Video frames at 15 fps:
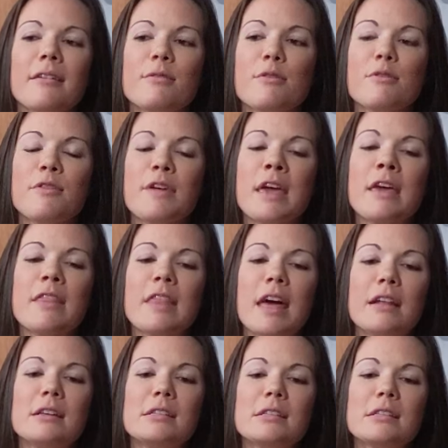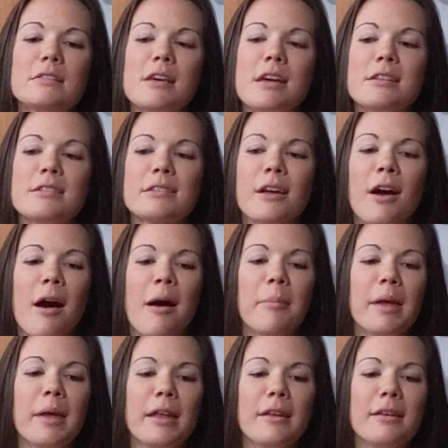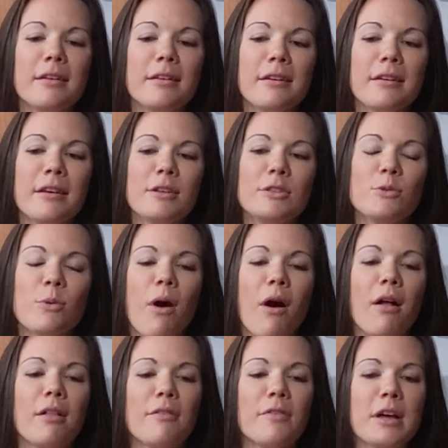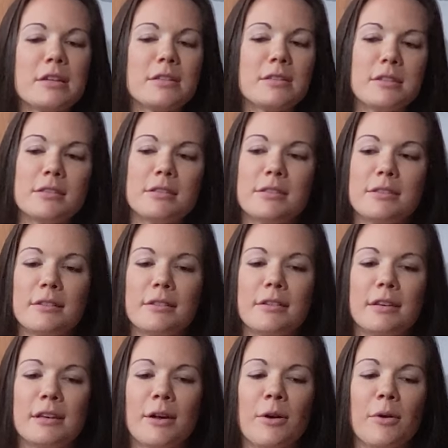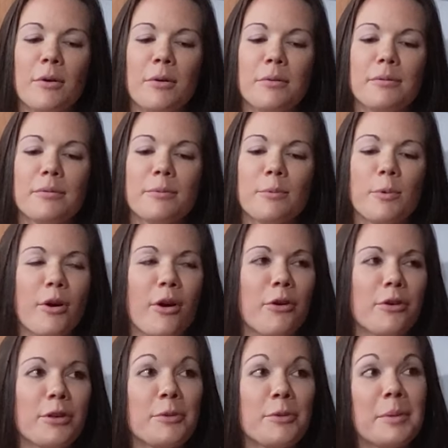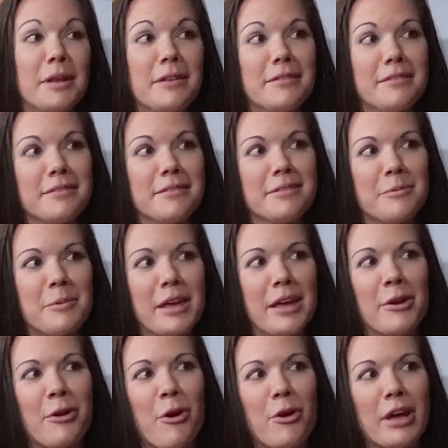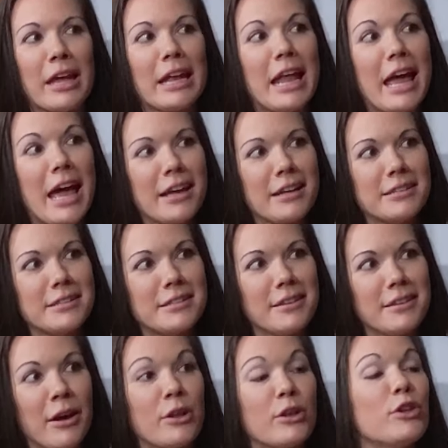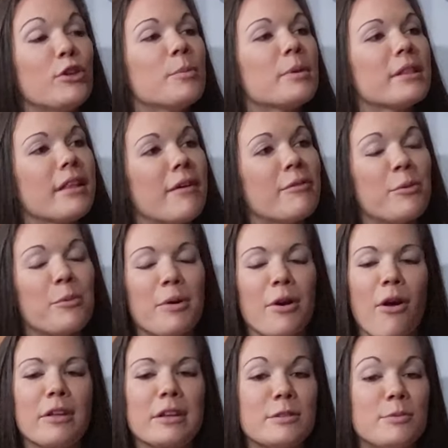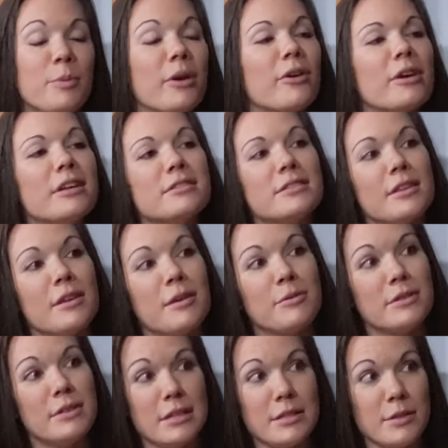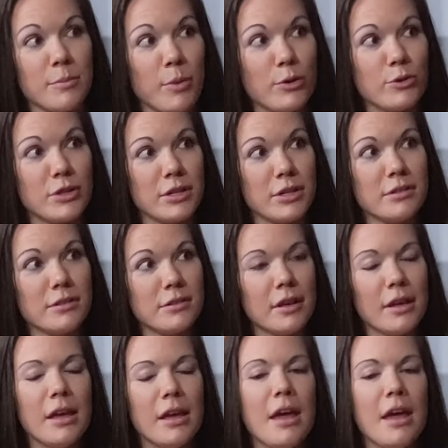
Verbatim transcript: the thing that is common to all of us is, you know, we're all human. We can all connect on a human level. We all experience these emotions.